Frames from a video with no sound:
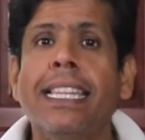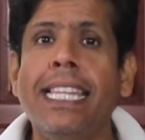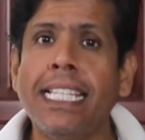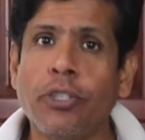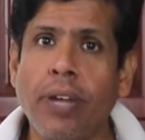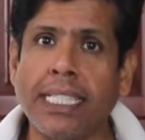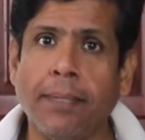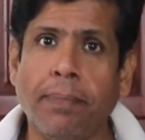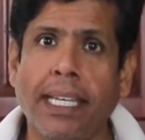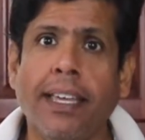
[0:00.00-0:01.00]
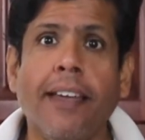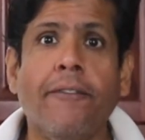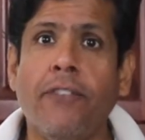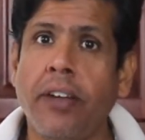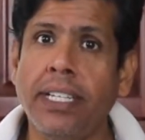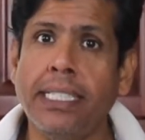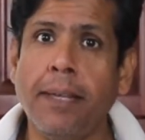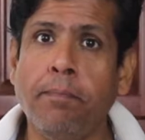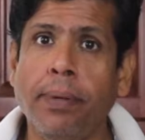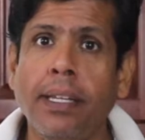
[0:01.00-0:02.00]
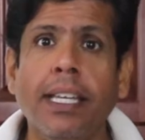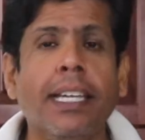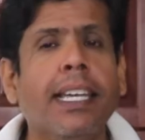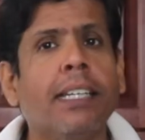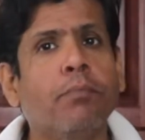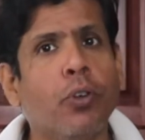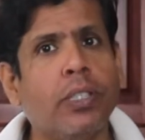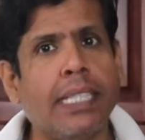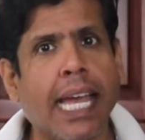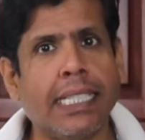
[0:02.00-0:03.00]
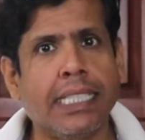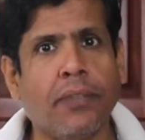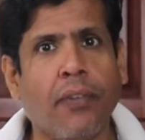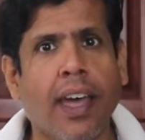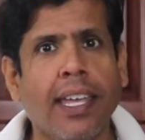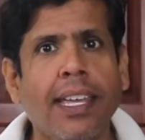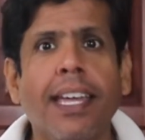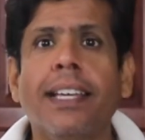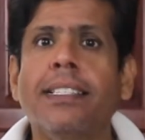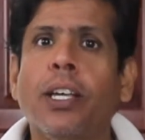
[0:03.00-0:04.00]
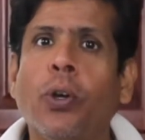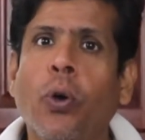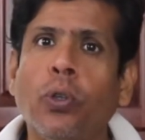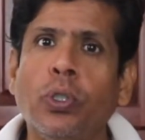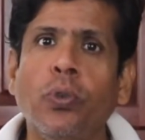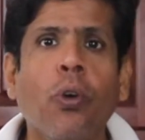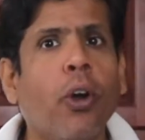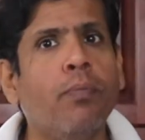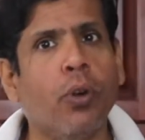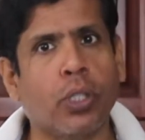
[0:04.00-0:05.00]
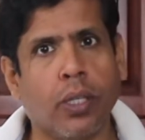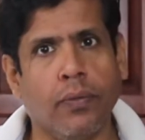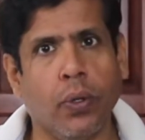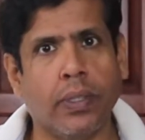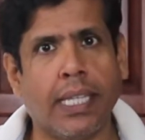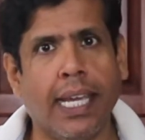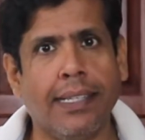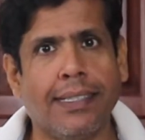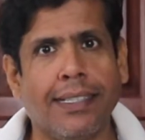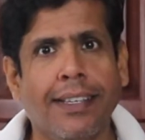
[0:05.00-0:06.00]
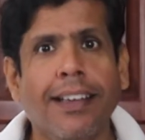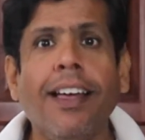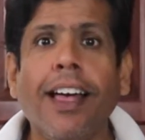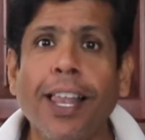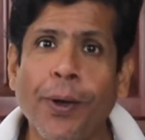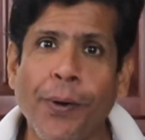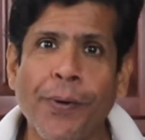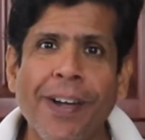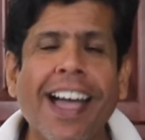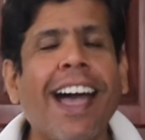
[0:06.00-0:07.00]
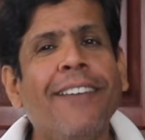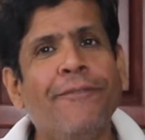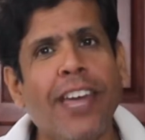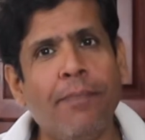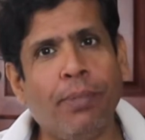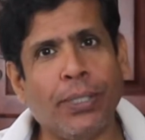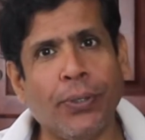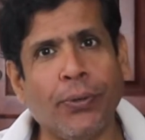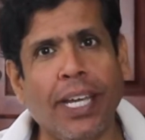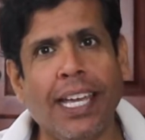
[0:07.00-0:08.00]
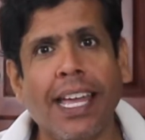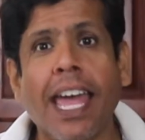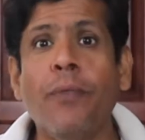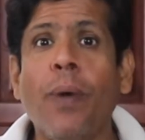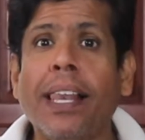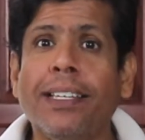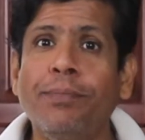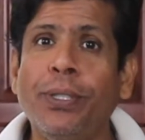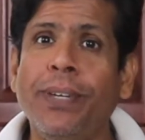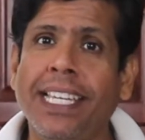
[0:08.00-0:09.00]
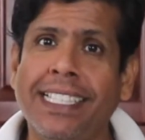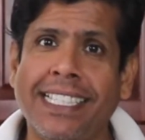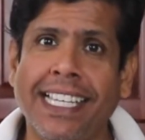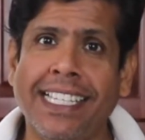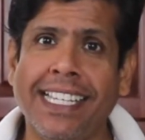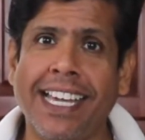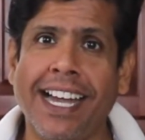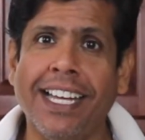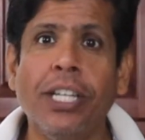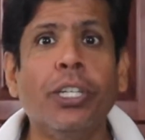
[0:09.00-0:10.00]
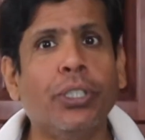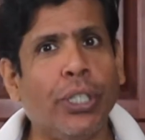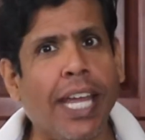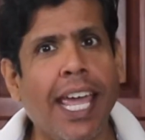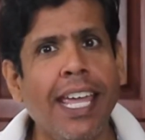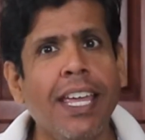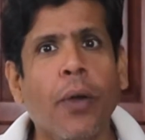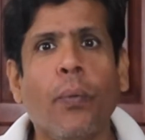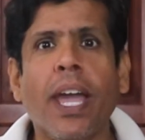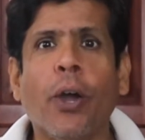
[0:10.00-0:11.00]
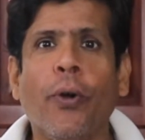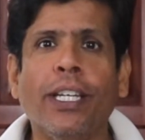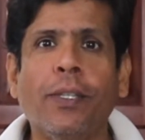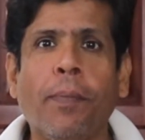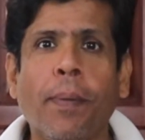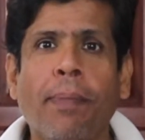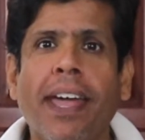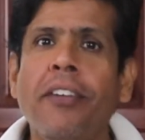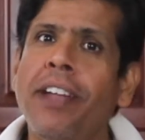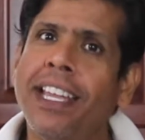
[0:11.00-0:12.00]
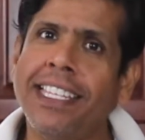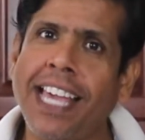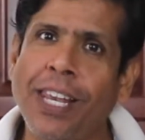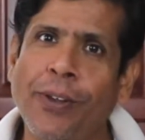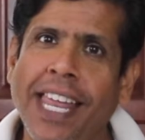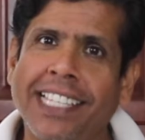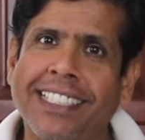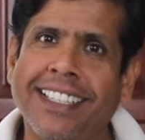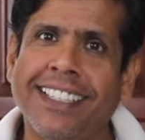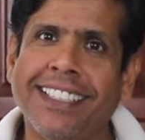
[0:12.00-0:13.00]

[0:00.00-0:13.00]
This recipe, very simple yet most satisfying, is a go-to on most of those days. Hello, I'm Ben Paturi and welcome to Eats India. Today we are going to prepare yellow lentil.